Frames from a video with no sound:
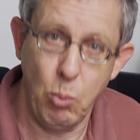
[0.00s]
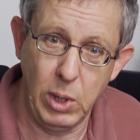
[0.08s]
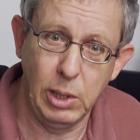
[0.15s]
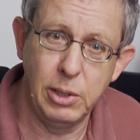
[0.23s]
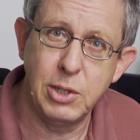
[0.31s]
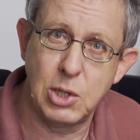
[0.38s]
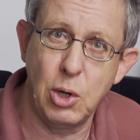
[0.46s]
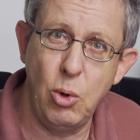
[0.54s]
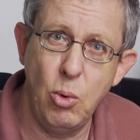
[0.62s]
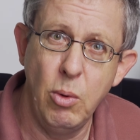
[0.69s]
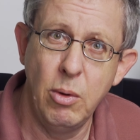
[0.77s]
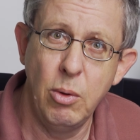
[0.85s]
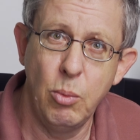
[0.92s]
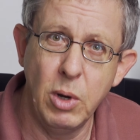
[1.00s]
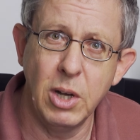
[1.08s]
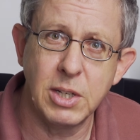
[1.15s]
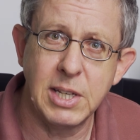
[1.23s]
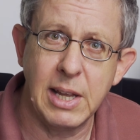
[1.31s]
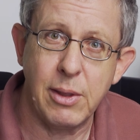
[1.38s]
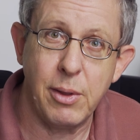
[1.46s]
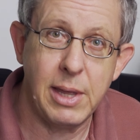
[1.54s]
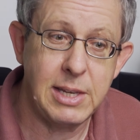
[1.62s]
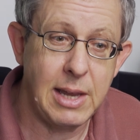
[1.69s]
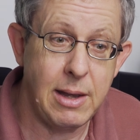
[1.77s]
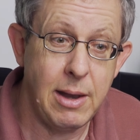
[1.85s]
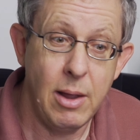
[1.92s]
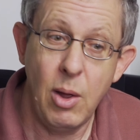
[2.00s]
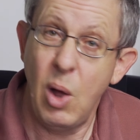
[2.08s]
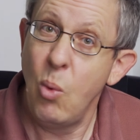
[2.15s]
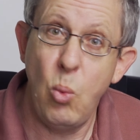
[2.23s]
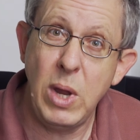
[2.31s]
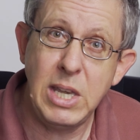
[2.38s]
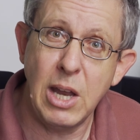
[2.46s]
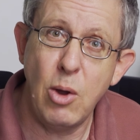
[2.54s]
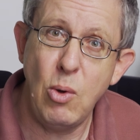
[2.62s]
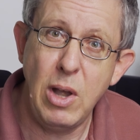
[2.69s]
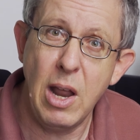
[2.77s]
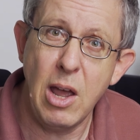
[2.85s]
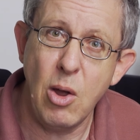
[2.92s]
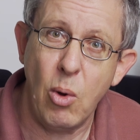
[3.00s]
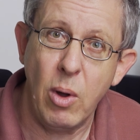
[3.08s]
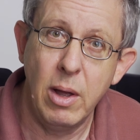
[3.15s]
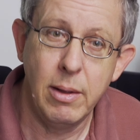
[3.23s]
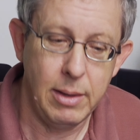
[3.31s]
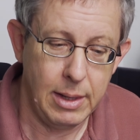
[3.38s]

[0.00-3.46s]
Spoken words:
Will the two work together? They said, we don't know.